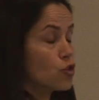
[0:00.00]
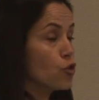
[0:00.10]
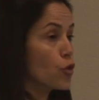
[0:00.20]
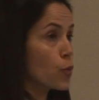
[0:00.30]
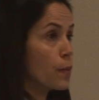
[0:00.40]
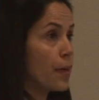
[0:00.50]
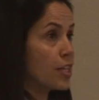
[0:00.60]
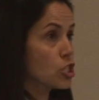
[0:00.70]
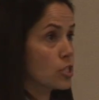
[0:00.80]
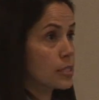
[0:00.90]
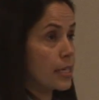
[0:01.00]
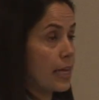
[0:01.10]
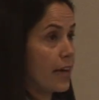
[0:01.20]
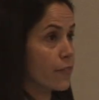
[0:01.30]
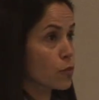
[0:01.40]
two, three patients
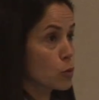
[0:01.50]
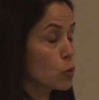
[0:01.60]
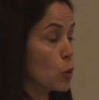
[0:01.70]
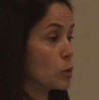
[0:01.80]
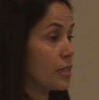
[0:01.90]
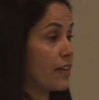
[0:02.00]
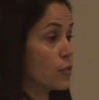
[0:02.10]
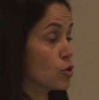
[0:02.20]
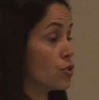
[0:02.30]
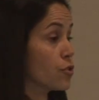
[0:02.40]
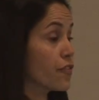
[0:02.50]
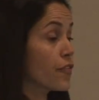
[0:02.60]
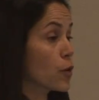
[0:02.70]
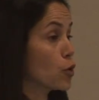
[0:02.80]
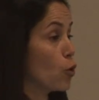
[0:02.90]
can have glucose levels that are
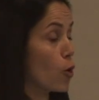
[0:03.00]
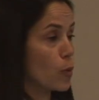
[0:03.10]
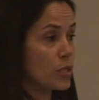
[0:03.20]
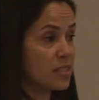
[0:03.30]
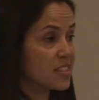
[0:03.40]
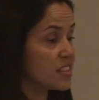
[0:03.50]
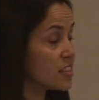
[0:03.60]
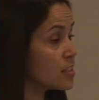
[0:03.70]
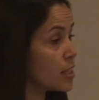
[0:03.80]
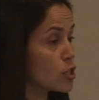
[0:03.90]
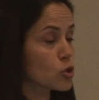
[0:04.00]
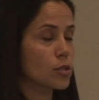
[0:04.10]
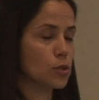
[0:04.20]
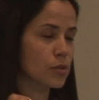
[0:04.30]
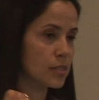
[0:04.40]
very normal. When you see
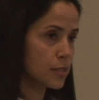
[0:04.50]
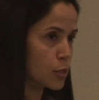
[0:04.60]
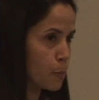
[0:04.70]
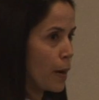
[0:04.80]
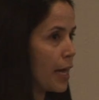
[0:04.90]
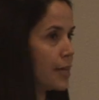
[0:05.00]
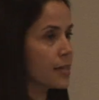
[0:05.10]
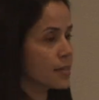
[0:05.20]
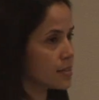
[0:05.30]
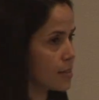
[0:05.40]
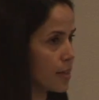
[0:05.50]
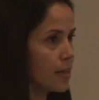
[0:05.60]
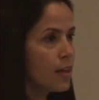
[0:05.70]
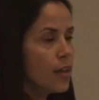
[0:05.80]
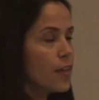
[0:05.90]
insulin, you see this spike, and they
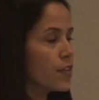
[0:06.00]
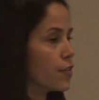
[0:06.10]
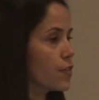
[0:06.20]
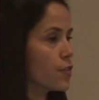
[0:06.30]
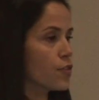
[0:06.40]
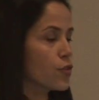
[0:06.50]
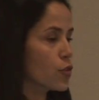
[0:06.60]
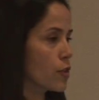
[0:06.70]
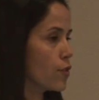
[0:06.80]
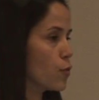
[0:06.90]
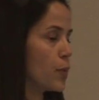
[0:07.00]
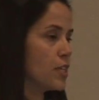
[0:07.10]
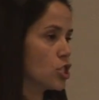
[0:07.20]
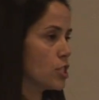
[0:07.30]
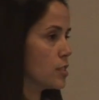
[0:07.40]
say this is this
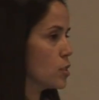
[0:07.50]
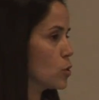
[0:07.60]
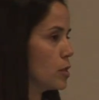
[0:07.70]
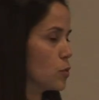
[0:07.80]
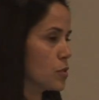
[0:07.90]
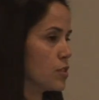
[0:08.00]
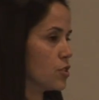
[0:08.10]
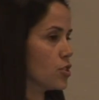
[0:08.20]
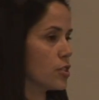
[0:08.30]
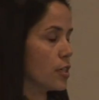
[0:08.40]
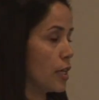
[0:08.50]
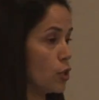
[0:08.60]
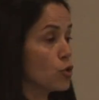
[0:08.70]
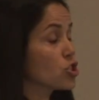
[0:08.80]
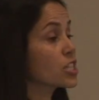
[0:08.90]
patient is insulin resistant,
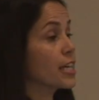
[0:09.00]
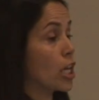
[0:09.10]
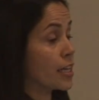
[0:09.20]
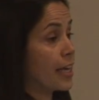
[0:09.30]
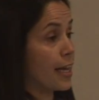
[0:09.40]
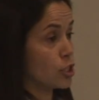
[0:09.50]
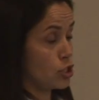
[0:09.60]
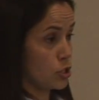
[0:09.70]
and you just cannot catch